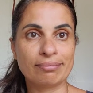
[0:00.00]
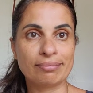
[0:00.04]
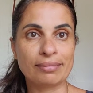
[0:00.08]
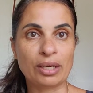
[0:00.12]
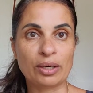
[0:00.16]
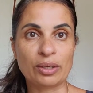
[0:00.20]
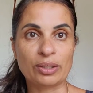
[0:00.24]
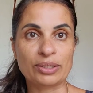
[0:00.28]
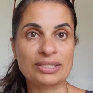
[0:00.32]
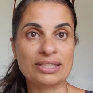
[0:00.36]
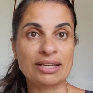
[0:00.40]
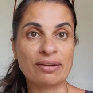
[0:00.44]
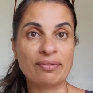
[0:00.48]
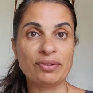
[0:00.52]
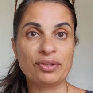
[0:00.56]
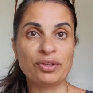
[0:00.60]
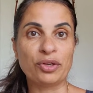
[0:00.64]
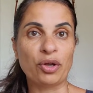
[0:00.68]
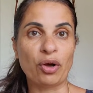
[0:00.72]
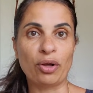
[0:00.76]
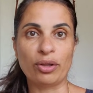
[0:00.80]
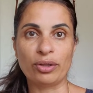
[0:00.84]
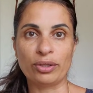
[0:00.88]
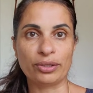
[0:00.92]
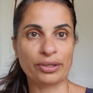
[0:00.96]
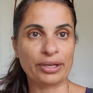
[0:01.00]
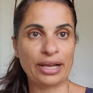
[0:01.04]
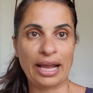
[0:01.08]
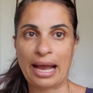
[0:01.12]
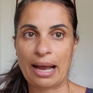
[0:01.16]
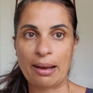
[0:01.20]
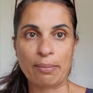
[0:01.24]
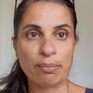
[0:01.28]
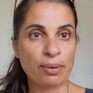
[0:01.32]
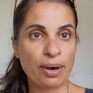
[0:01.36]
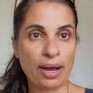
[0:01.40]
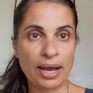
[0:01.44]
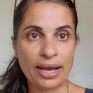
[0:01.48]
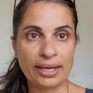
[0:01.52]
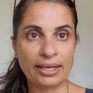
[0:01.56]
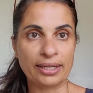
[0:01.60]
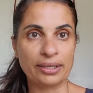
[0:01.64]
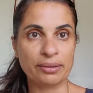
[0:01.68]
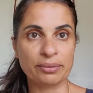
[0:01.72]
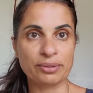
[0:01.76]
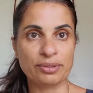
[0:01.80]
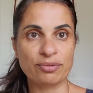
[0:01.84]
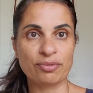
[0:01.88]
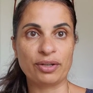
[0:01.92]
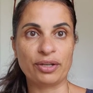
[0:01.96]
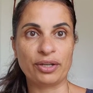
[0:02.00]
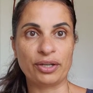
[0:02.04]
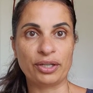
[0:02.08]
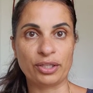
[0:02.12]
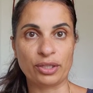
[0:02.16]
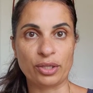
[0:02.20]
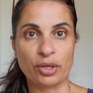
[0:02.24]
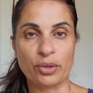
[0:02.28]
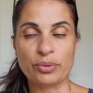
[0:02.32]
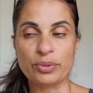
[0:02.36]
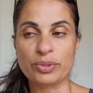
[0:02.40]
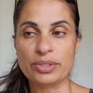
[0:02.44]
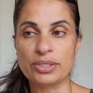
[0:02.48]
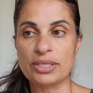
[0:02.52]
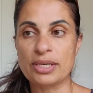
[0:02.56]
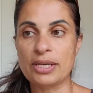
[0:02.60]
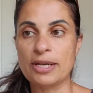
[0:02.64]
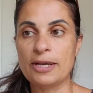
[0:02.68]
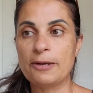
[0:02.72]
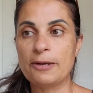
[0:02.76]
or $7 cab ride. It was very close.